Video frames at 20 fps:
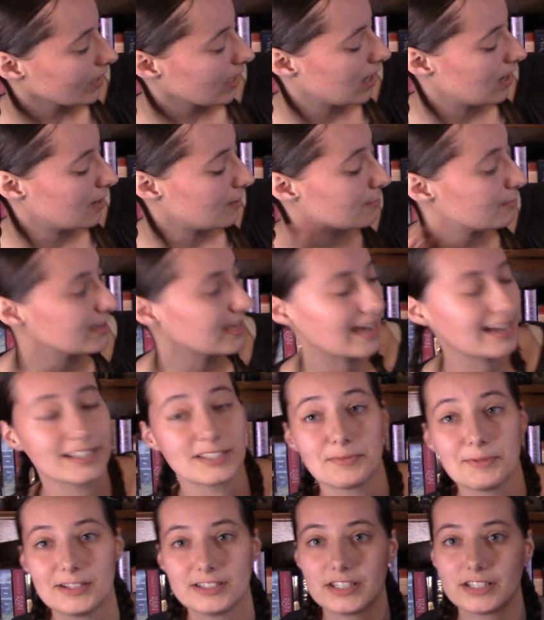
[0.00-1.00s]
But yeah, it's
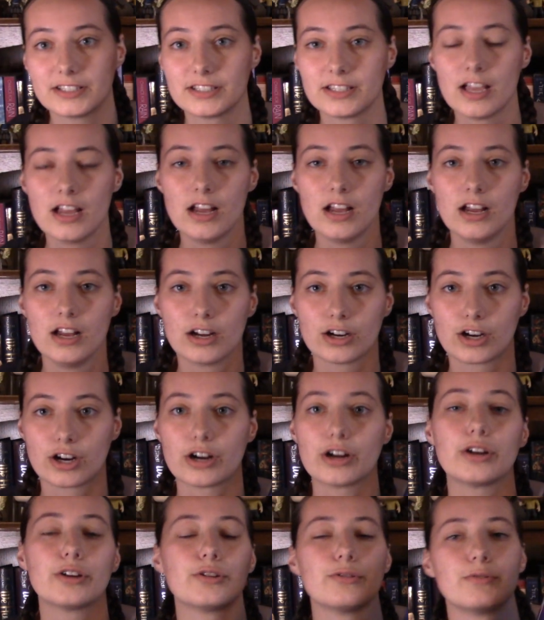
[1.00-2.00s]
about this
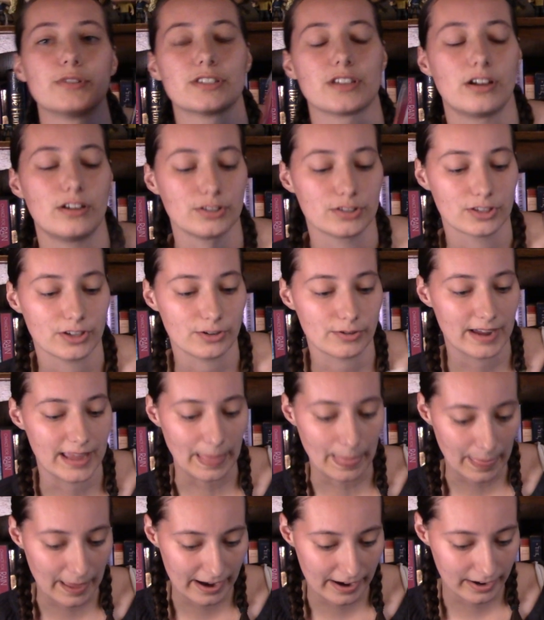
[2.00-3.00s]
girl who was also
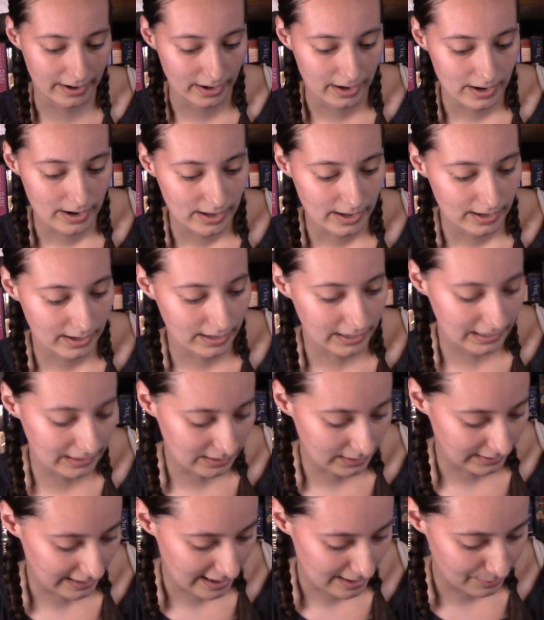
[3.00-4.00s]
in there in
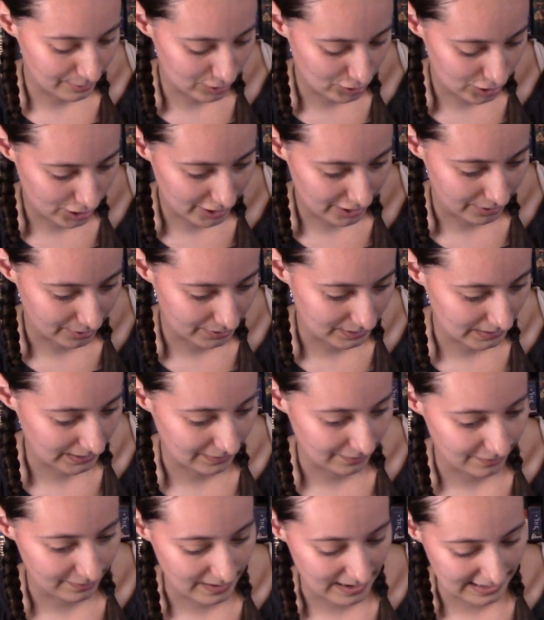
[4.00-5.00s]
the lab, and she goes
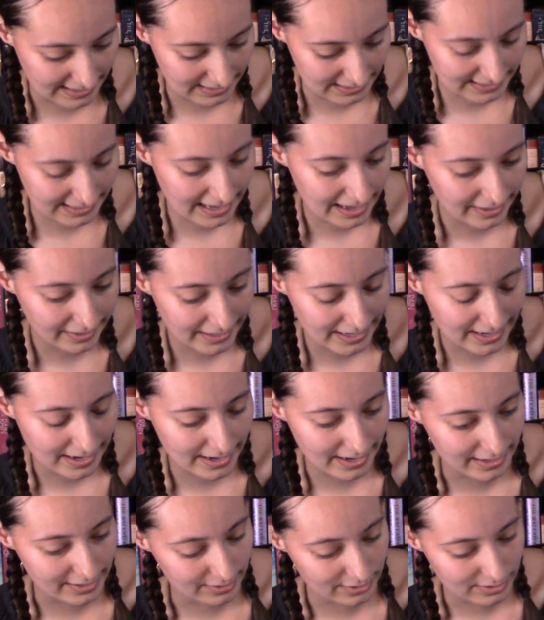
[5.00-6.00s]
and finds Kelly
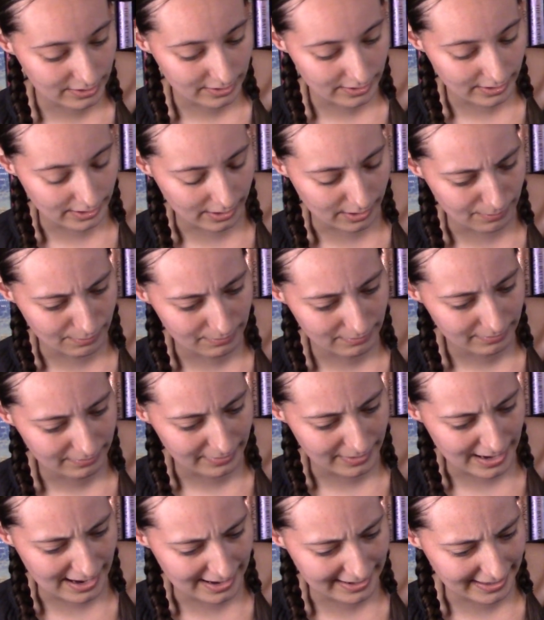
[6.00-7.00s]
and,
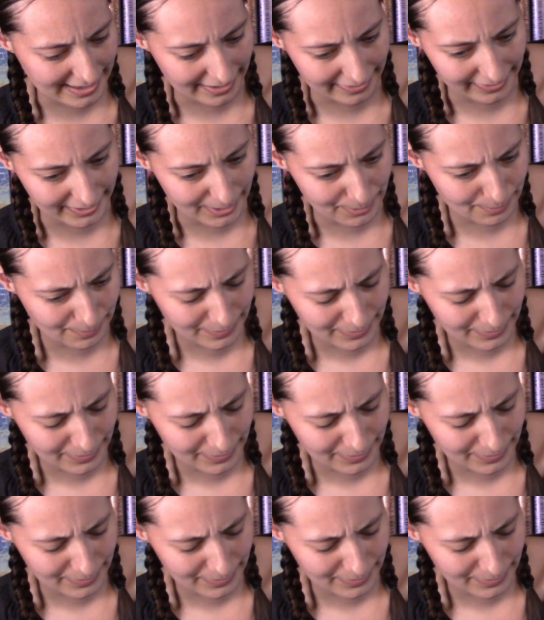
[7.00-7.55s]
not Kelly.